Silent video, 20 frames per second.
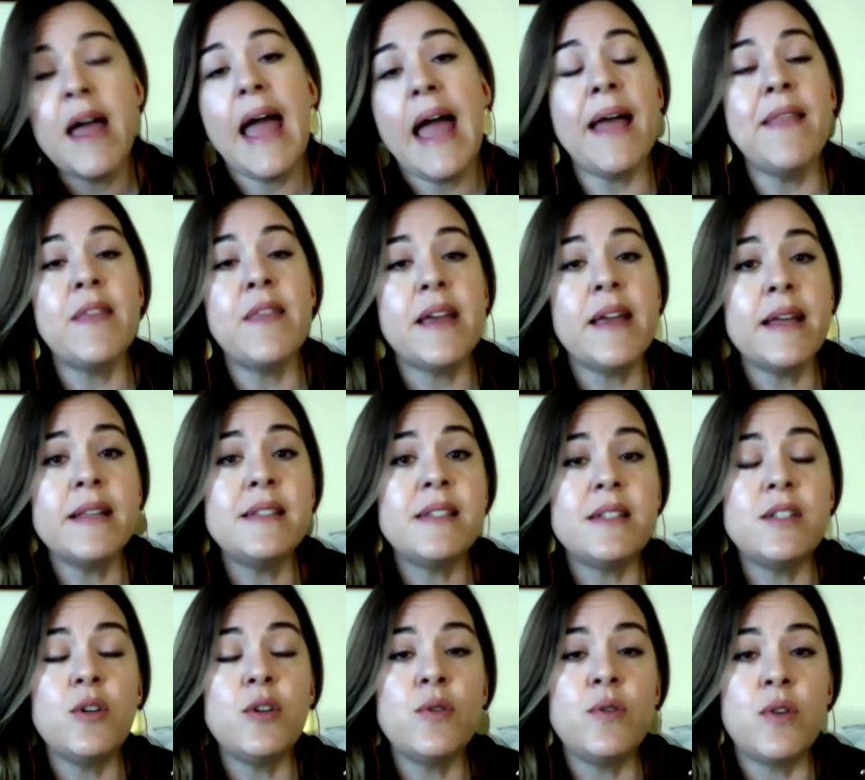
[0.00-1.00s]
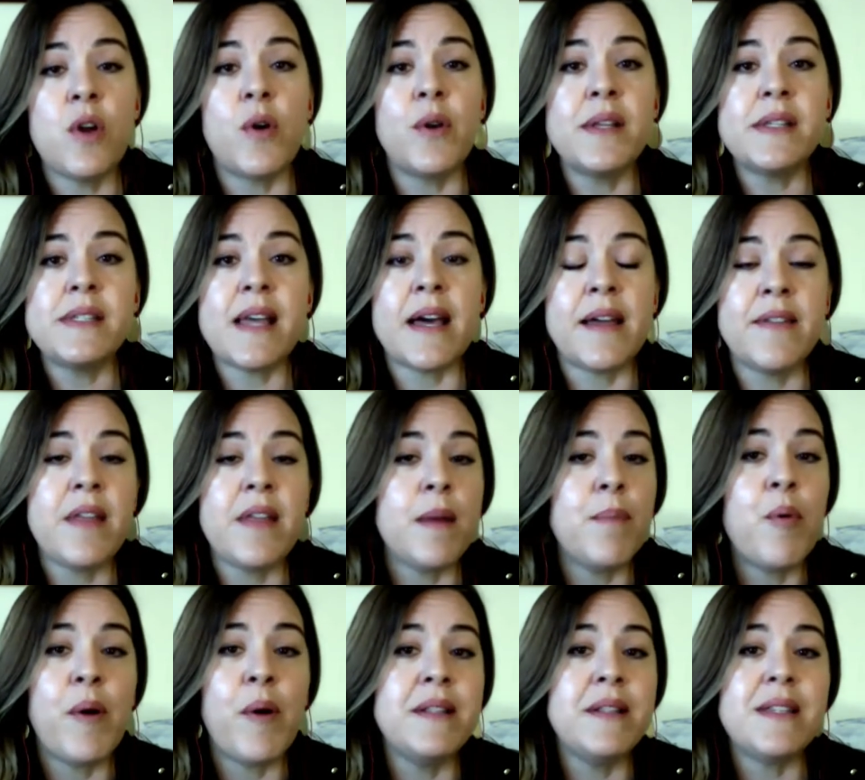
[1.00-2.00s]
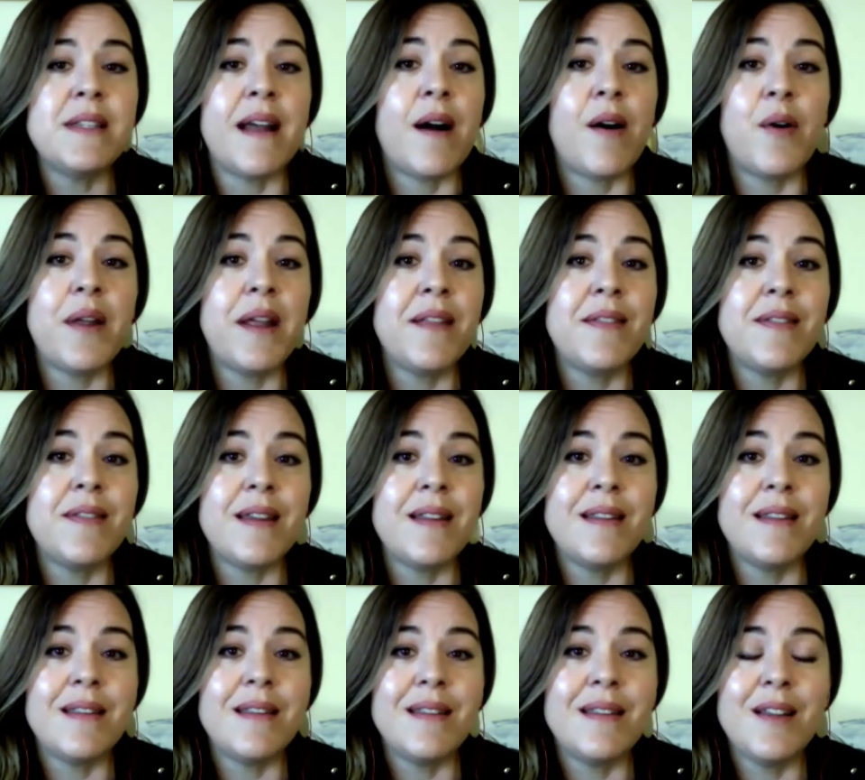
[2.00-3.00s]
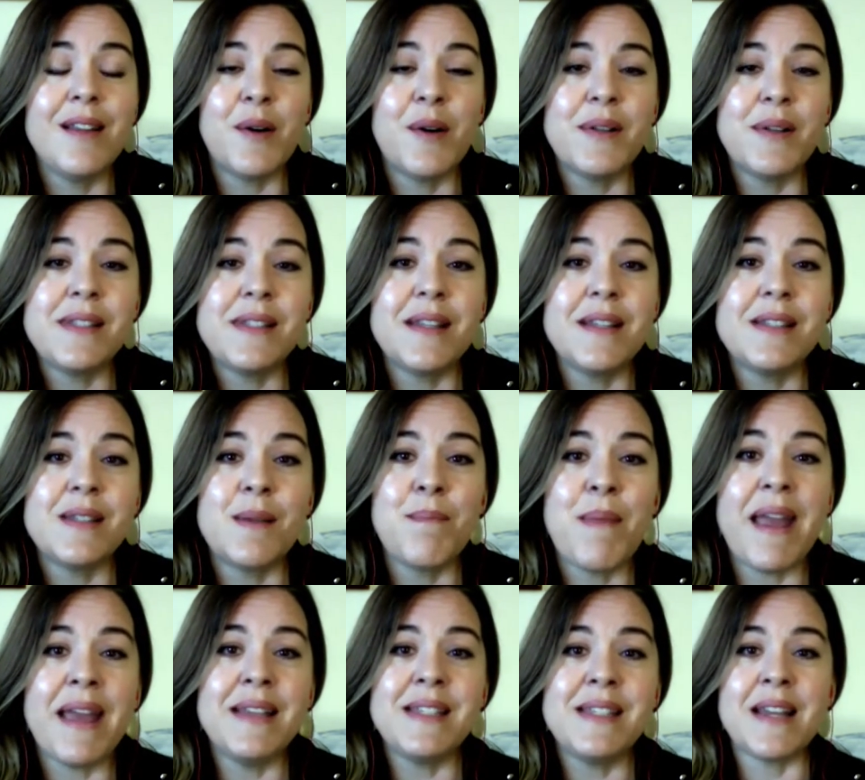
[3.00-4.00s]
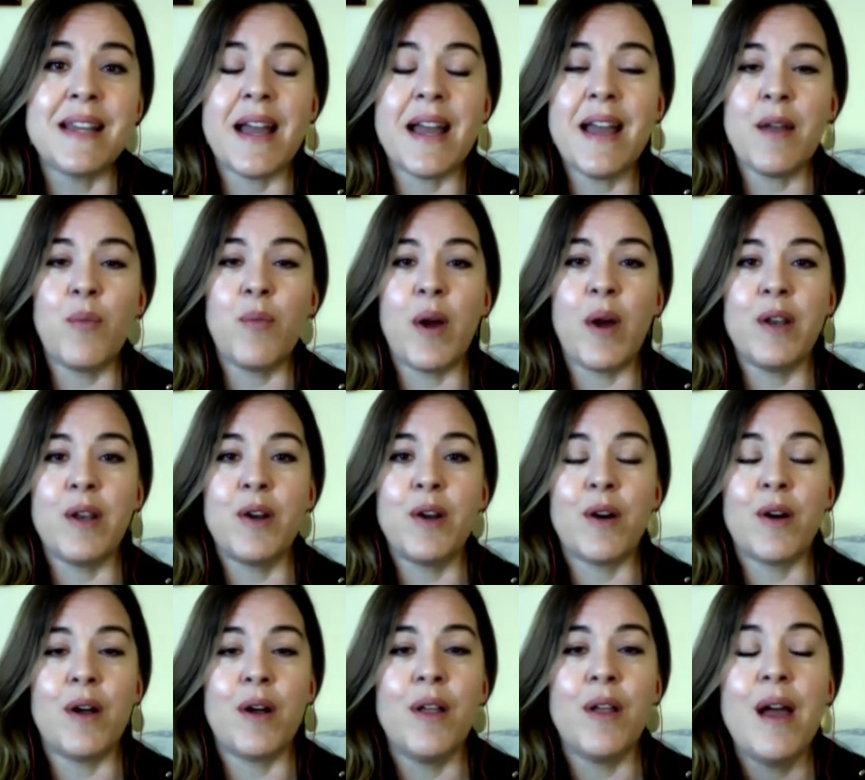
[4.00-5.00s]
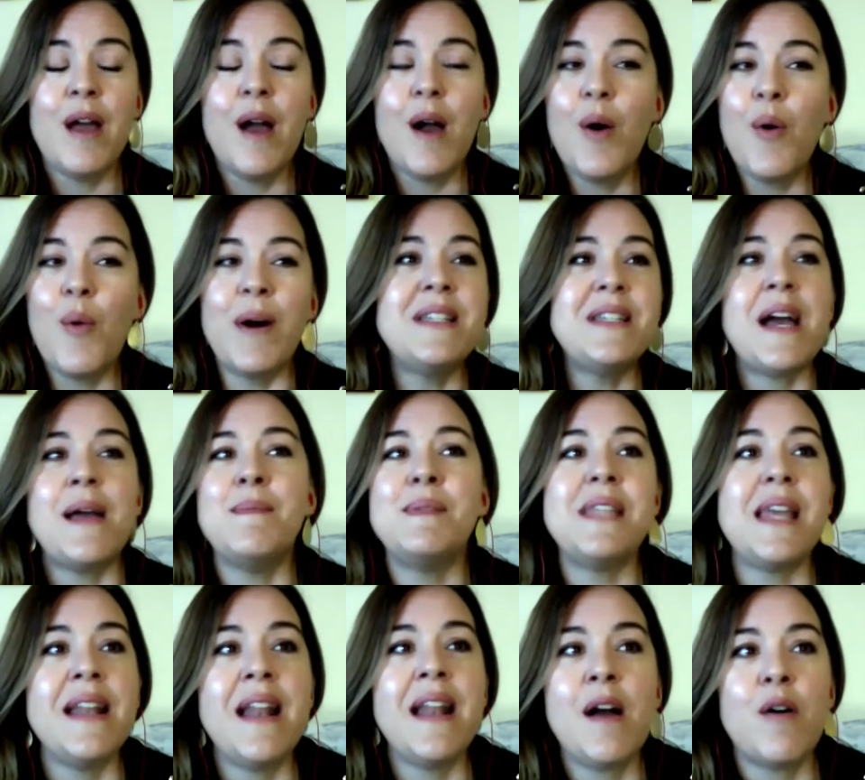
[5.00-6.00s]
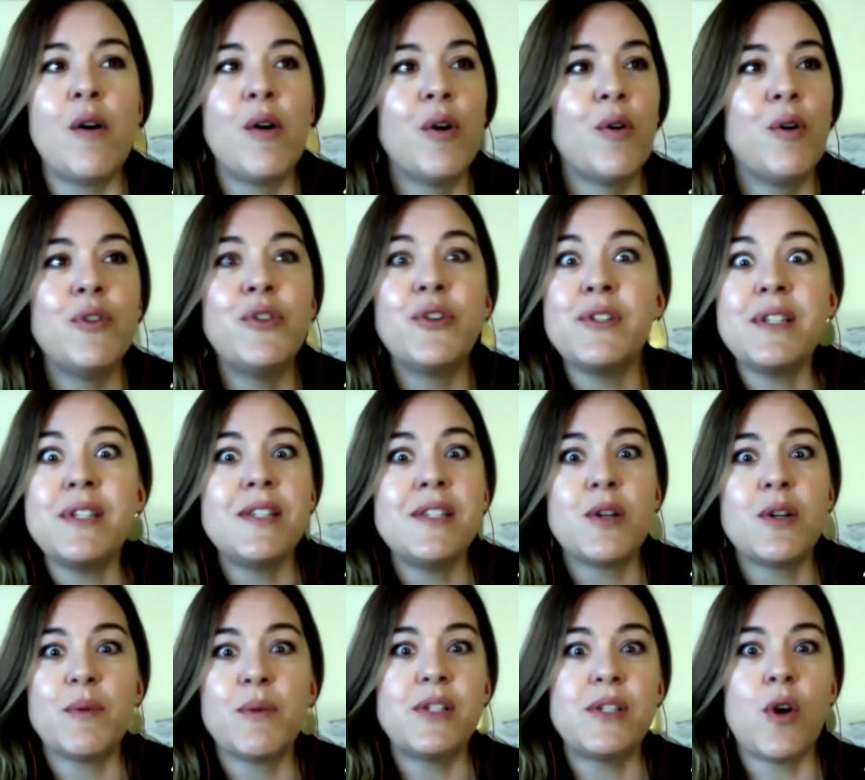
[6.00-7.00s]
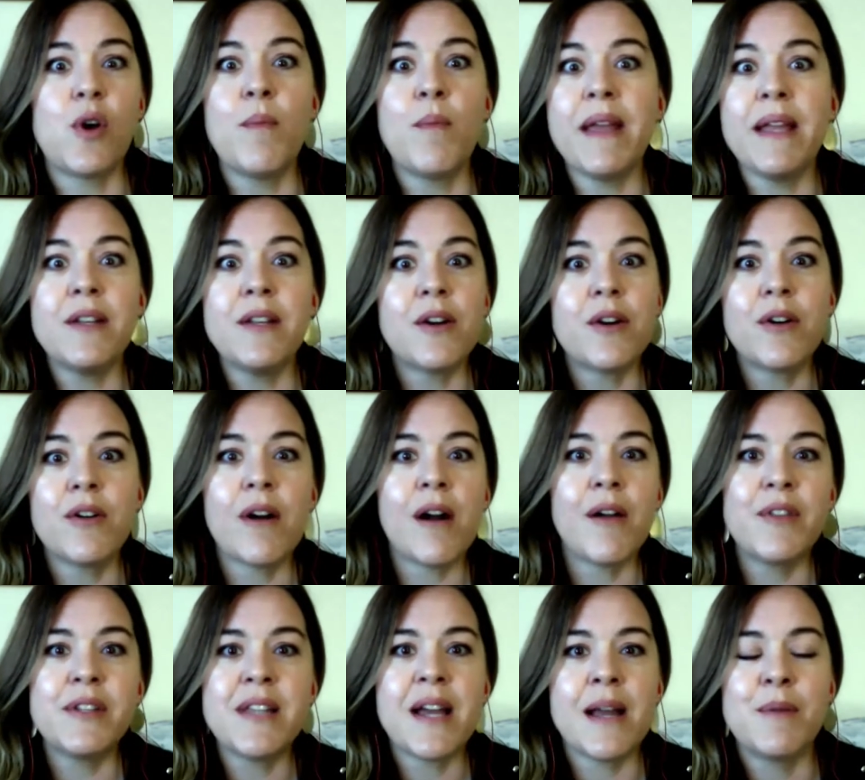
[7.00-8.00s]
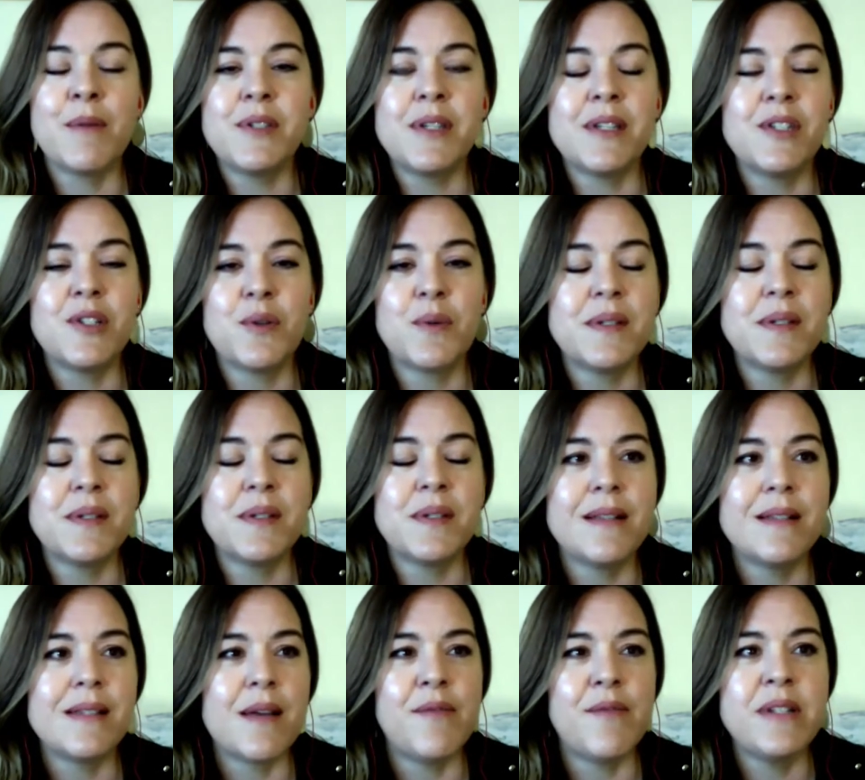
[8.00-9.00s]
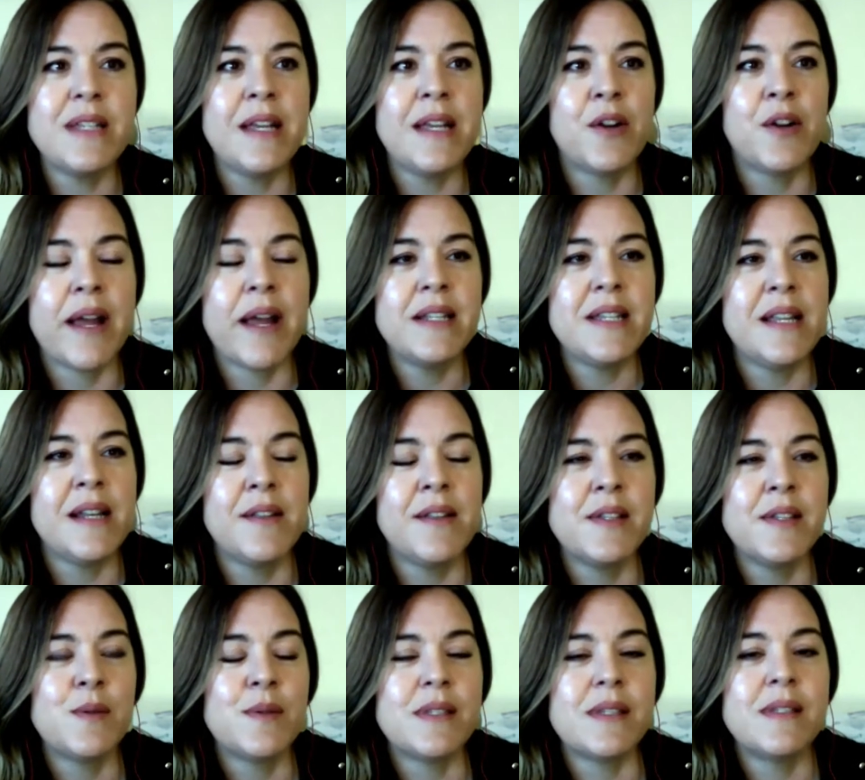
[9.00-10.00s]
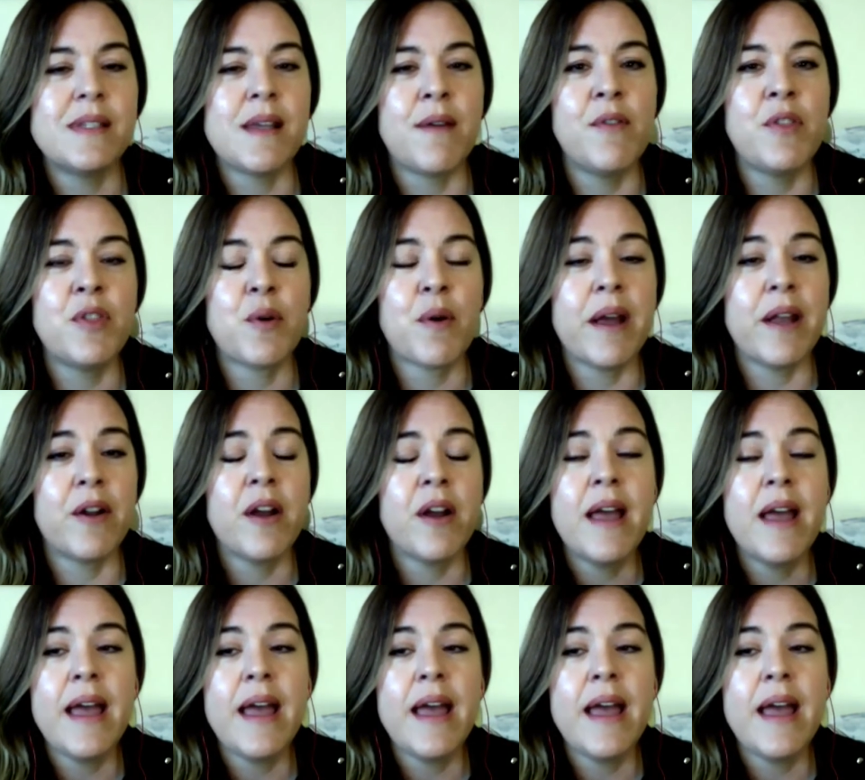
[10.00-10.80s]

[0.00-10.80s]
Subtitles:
And the kids do notice that, and they point it out, and it's amazing. I had one girl one time saying how her older sister was so mean to her all the time. Her sister was like 17 or 18, and this was a 7th grader.